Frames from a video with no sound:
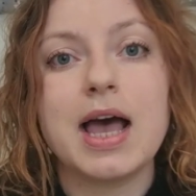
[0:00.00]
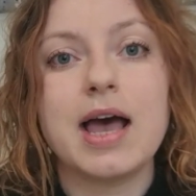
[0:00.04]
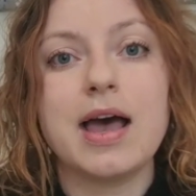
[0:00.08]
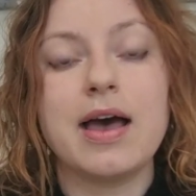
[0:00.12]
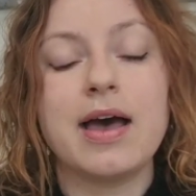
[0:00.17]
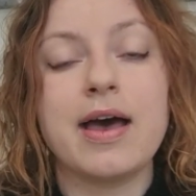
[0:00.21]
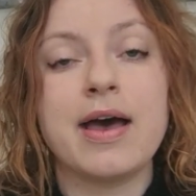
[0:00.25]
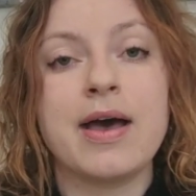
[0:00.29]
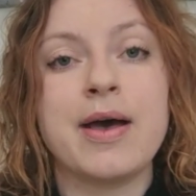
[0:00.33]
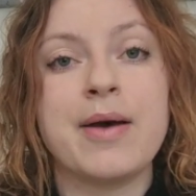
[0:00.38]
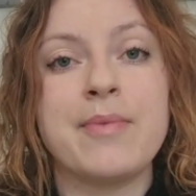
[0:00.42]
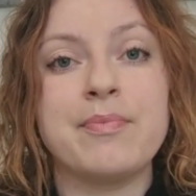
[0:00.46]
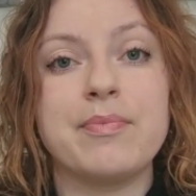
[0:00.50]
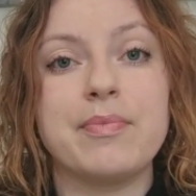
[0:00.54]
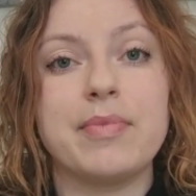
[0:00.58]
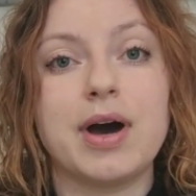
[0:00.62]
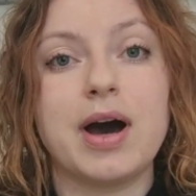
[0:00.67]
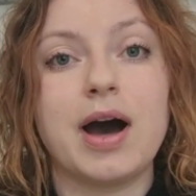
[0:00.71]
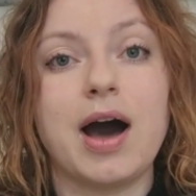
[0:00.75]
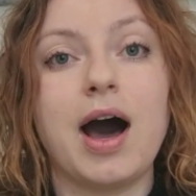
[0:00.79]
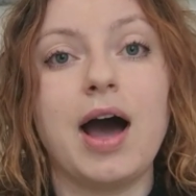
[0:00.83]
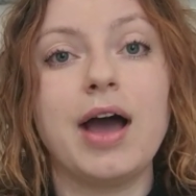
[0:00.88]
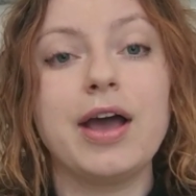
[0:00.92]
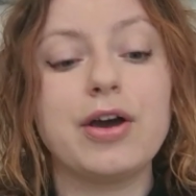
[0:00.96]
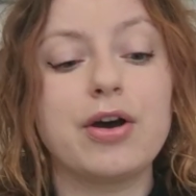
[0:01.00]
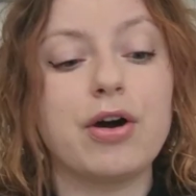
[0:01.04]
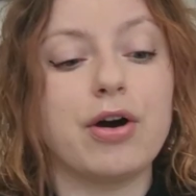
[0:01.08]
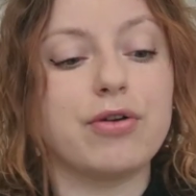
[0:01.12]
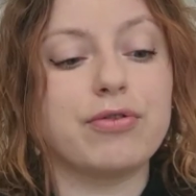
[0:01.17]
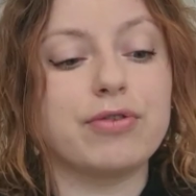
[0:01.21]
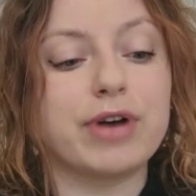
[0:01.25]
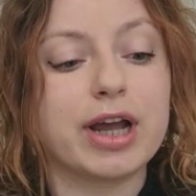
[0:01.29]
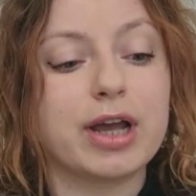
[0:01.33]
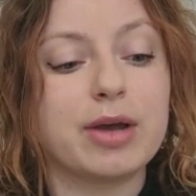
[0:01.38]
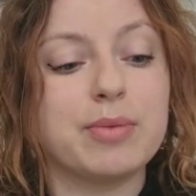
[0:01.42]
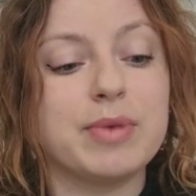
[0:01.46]
I
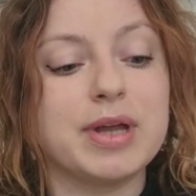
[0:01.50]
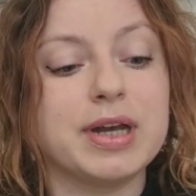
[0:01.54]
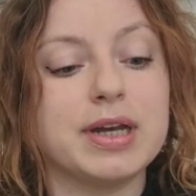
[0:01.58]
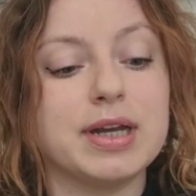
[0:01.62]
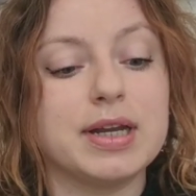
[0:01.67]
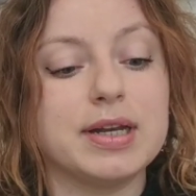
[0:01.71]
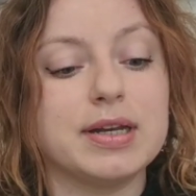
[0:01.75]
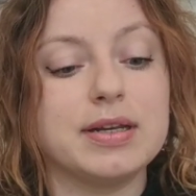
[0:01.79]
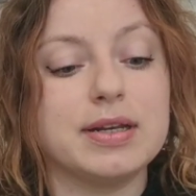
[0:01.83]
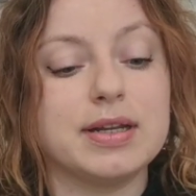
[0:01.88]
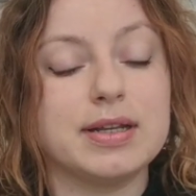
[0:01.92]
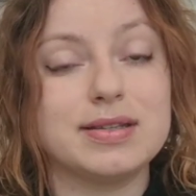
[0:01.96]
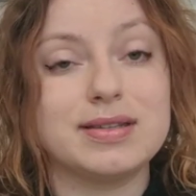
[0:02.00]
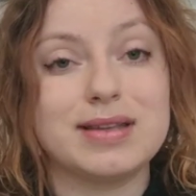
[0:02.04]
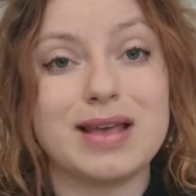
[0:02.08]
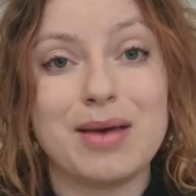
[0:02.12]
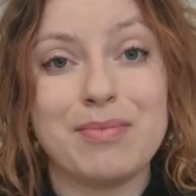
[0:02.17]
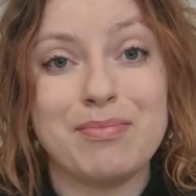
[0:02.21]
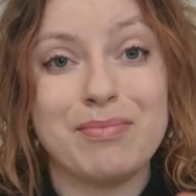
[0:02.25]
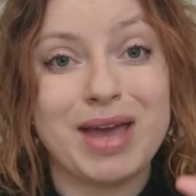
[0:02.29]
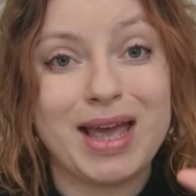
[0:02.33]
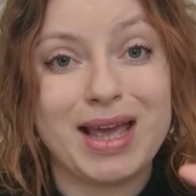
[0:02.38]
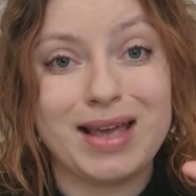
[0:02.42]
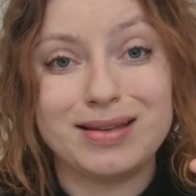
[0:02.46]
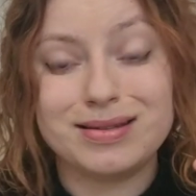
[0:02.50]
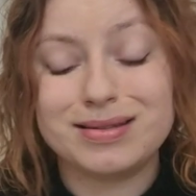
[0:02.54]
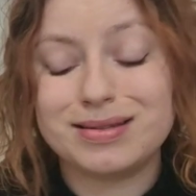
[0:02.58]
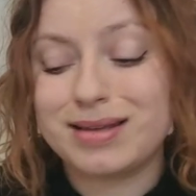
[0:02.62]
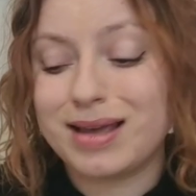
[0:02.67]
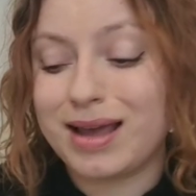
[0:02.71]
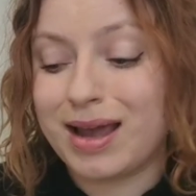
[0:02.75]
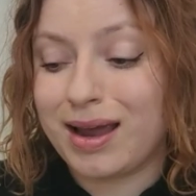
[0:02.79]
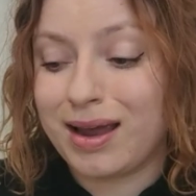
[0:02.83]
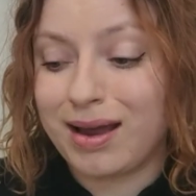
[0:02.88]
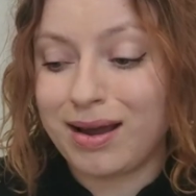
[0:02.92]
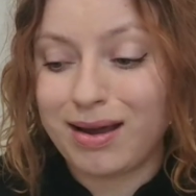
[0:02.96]
got recommended this
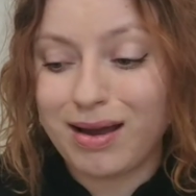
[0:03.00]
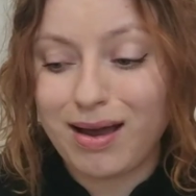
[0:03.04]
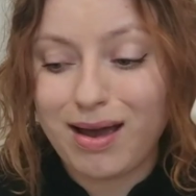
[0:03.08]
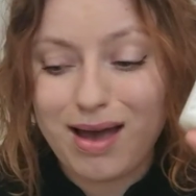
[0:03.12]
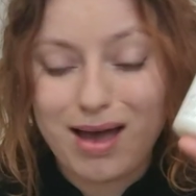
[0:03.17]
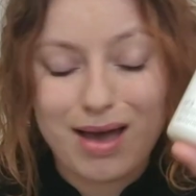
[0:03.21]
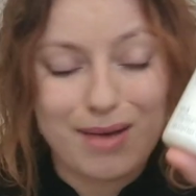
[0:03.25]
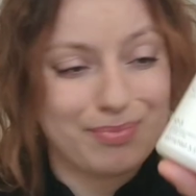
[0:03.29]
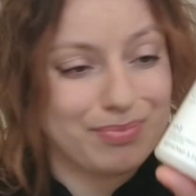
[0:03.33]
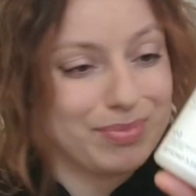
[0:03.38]
amazing